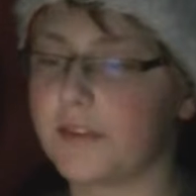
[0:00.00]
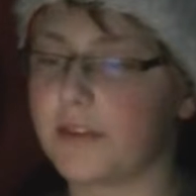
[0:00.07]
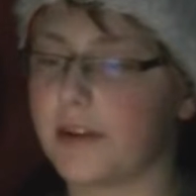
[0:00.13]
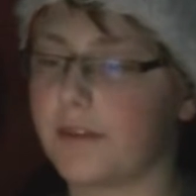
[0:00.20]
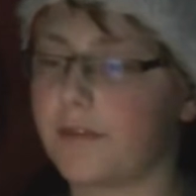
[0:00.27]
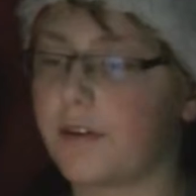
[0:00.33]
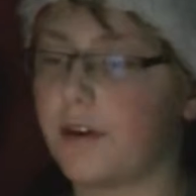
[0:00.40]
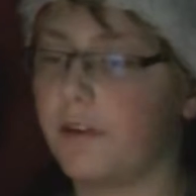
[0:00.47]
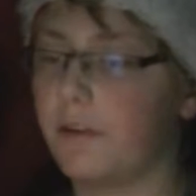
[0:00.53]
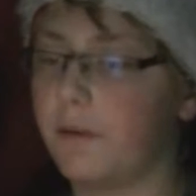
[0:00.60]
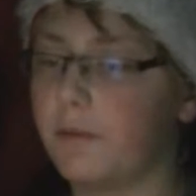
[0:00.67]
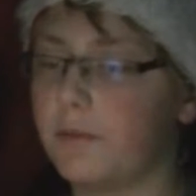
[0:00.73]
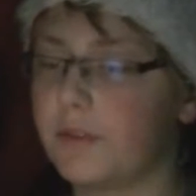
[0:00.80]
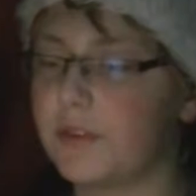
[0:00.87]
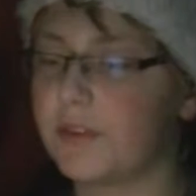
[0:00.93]
a set of
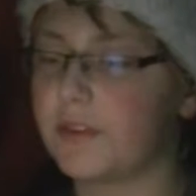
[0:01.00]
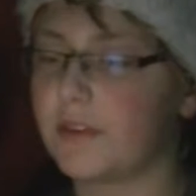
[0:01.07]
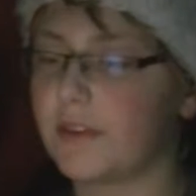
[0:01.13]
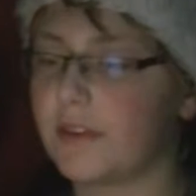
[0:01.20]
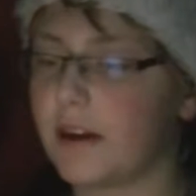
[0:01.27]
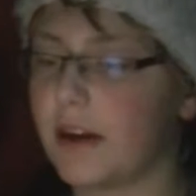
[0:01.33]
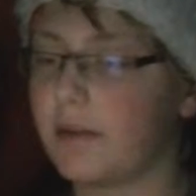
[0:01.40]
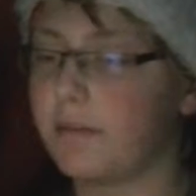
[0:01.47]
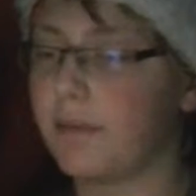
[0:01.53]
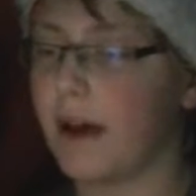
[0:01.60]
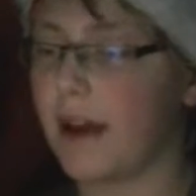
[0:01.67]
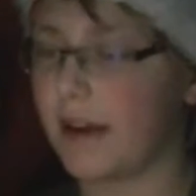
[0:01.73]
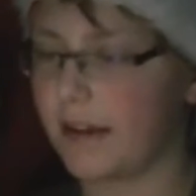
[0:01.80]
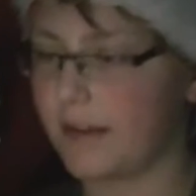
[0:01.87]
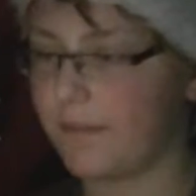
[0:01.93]
combs, the side and
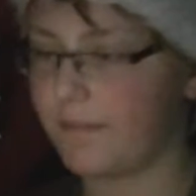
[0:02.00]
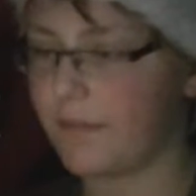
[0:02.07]
back,